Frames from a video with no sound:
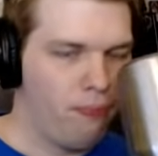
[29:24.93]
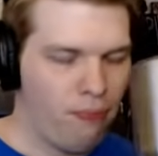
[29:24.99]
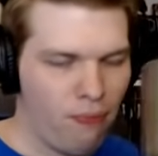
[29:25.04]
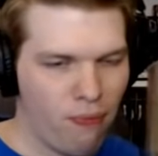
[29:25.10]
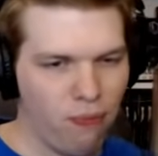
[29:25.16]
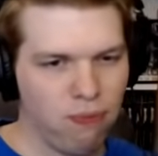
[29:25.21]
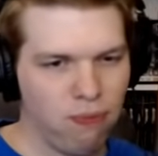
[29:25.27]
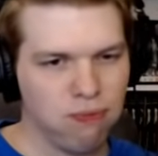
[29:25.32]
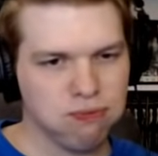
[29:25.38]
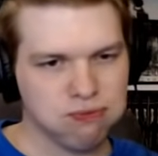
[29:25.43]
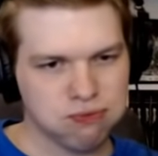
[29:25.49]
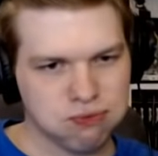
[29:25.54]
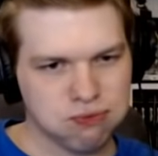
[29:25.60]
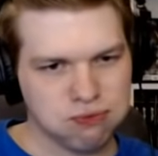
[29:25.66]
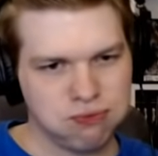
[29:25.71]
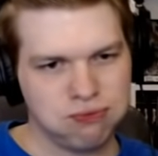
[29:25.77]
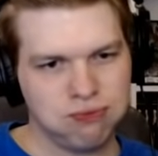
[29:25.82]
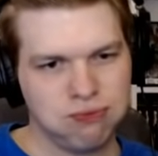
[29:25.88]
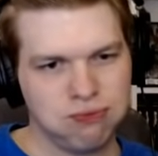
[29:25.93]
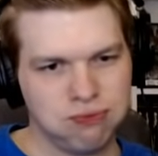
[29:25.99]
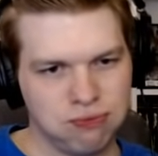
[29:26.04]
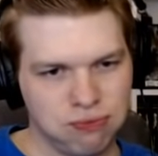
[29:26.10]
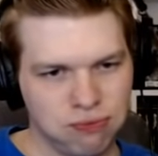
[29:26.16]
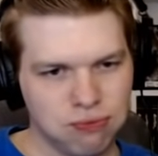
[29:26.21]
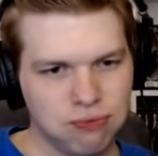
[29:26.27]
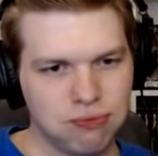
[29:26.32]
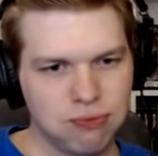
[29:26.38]

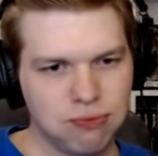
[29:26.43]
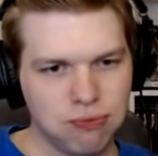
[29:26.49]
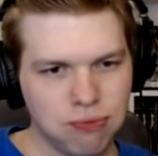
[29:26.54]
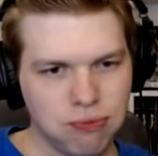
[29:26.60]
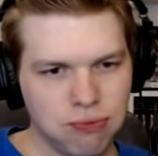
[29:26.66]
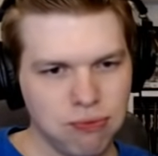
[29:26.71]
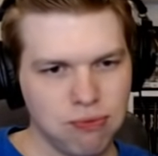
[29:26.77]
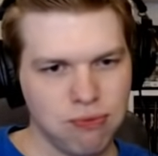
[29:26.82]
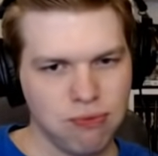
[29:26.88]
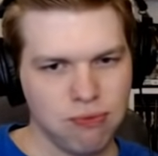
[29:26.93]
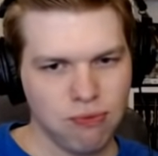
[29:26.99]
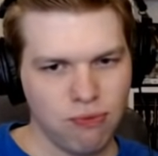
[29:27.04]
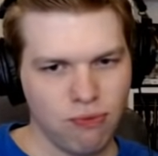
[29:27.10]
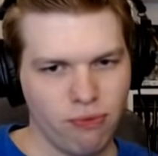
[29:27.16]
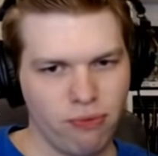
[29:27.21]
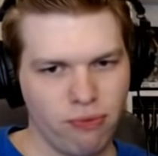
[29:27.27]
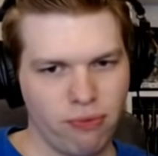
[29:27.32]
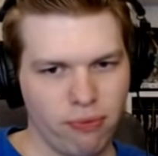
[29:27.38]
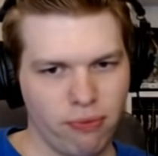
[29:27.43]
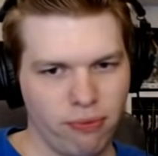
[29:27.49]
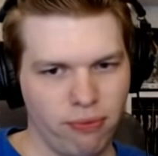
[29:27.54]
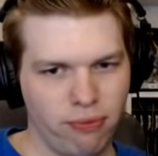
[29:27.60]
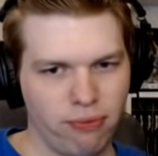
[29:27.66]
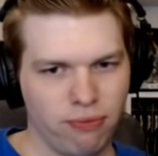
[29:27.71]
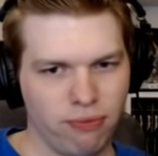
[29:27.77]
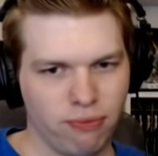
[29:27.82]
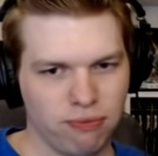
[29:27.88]

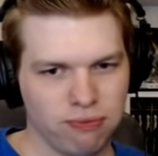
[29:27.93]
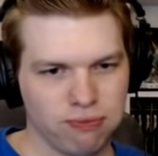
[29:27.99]
(not speaking)